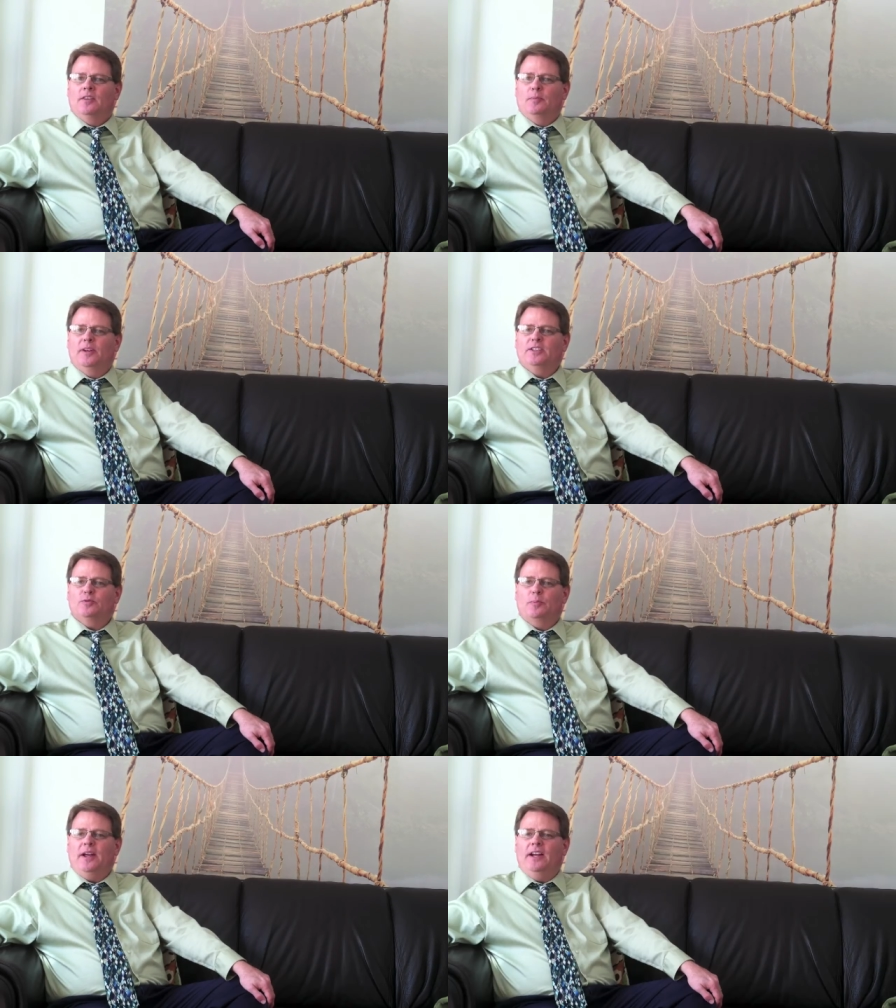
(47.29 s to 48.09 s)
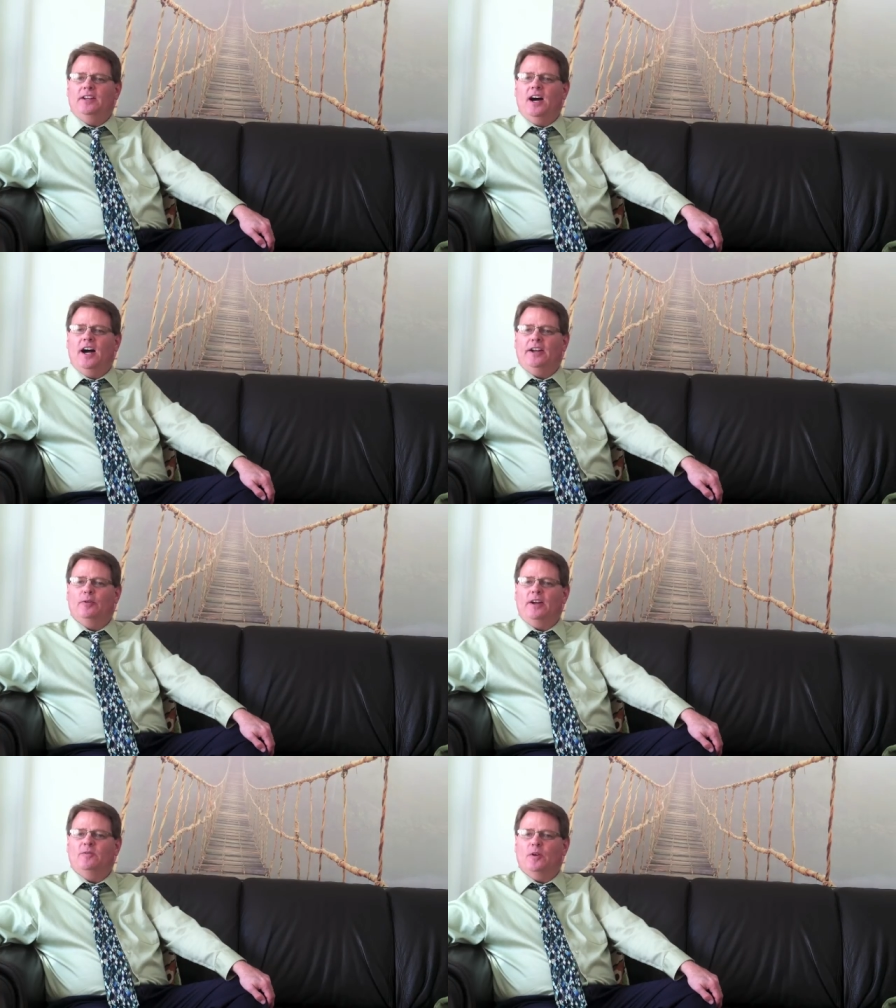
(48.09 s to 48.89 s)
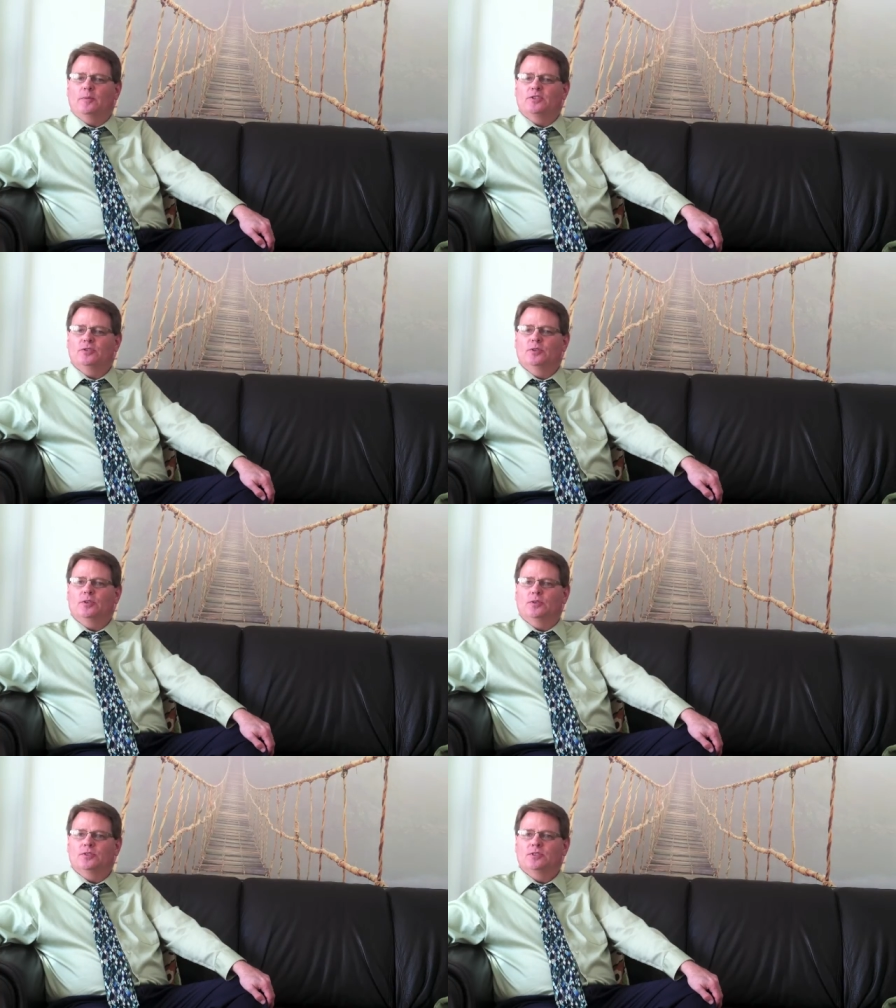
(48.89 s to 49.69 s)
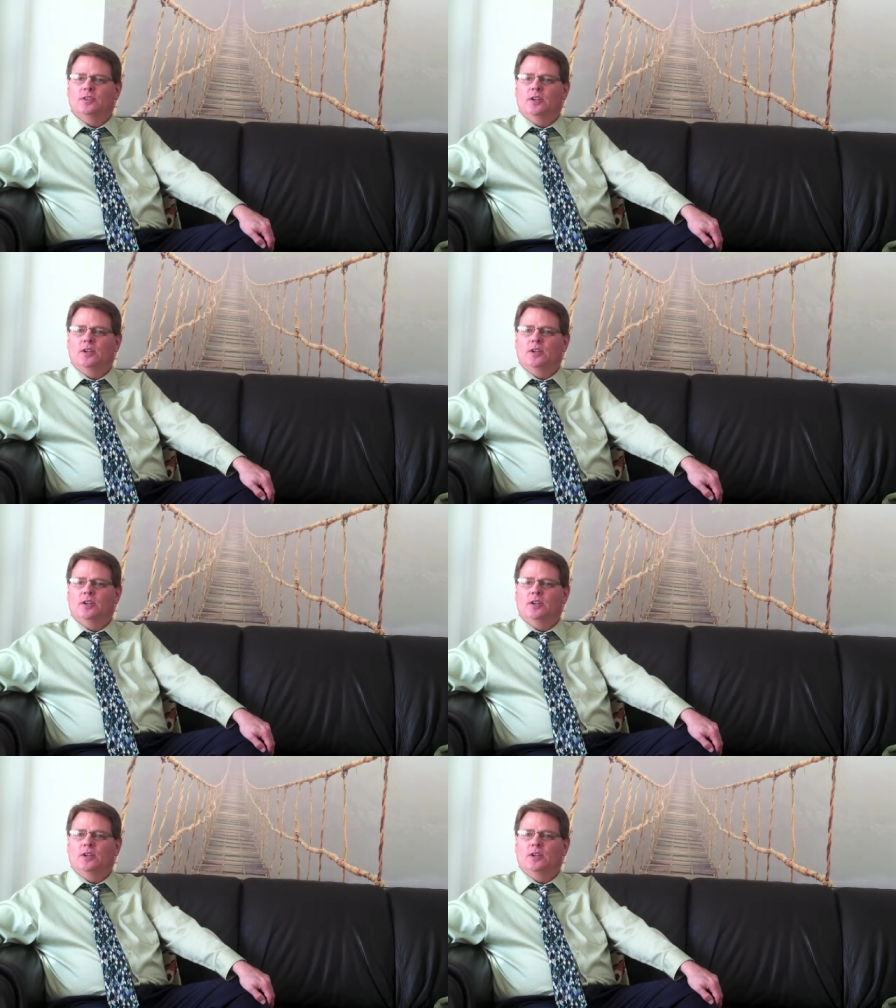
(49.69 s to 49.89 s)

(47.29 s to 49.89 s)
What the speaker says: The police were paid in high-grade pharmaceuticals,